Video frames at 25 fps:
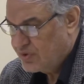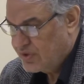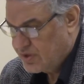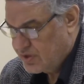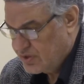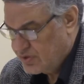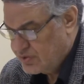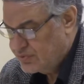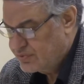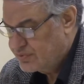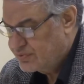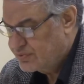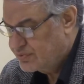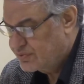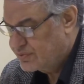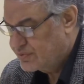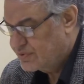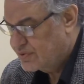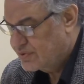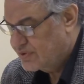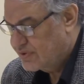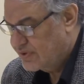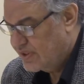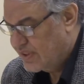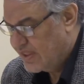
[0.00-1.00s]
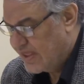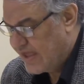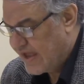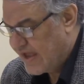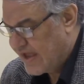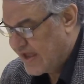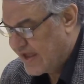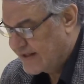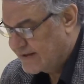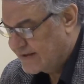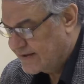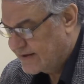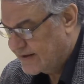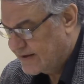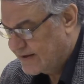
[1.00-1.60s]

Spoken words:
you that